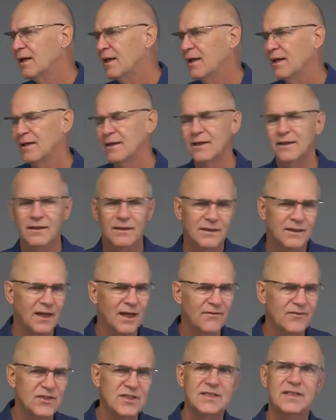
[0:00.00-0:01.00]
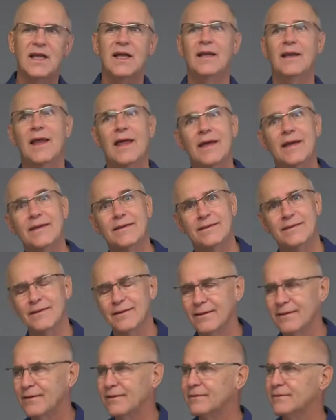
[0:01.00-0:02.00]
I have to stay late.
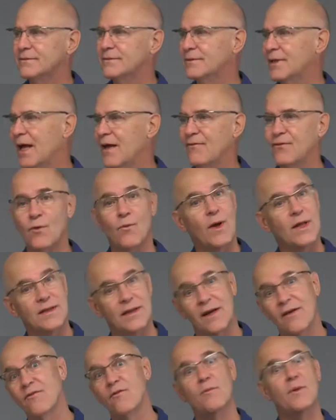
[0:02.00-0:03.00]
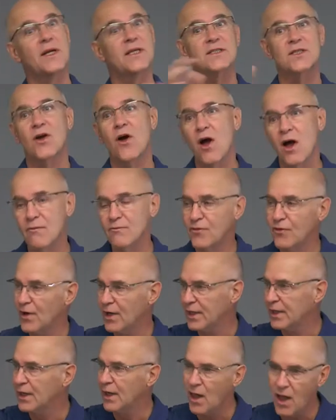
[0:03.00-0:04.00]
You know, I have to wait till everybody's gone before
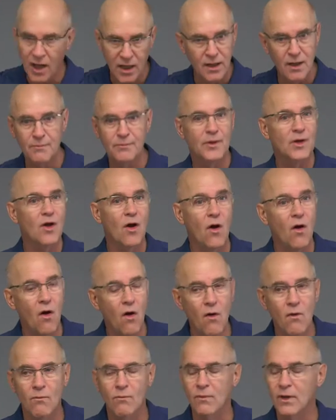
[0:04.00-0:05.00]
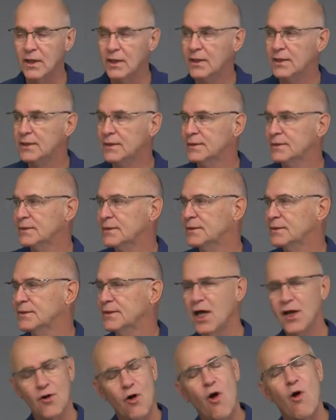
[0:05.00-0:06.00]
I can lock up and go home.
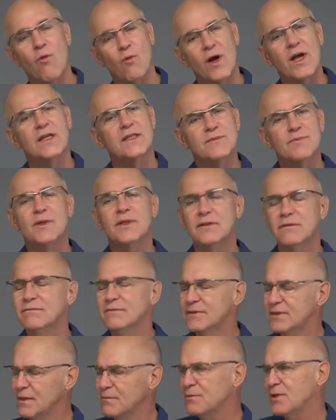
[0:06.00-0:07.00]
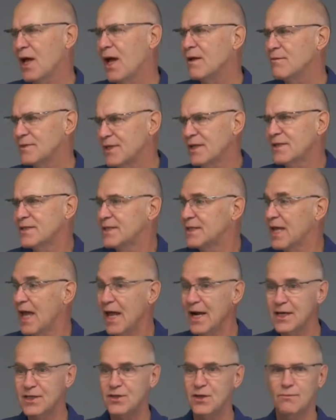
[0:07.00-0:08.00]
Not always, but sometimes that's the
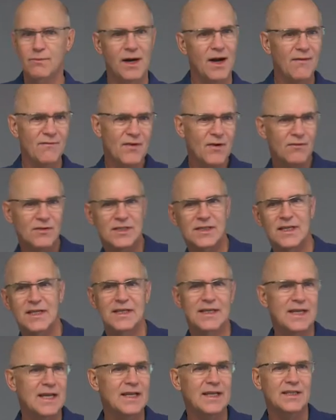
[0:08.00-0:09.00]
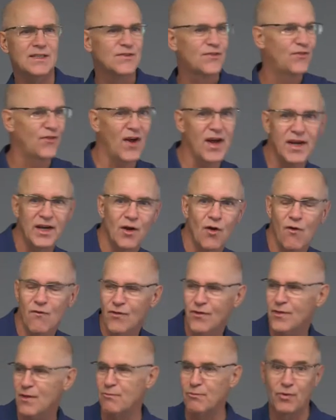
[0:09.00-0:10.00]
attitude. But I've never seen deacons fighting
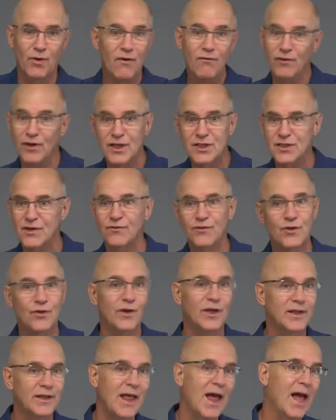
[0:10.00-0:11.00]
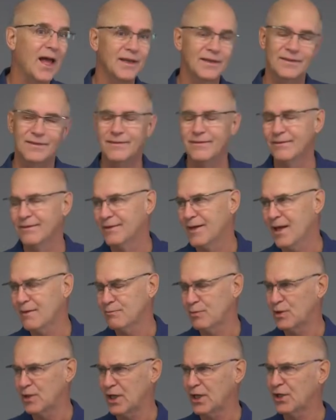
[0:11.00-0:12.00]
over the privilege of doing that,
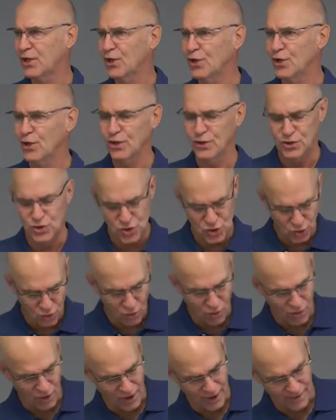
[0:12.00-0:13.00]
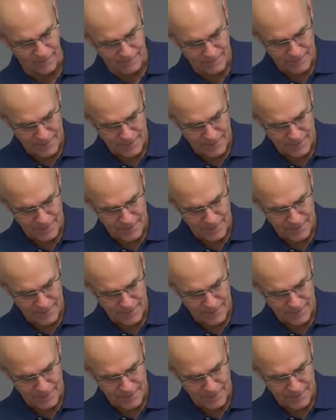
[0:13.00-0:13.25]
that particular chore.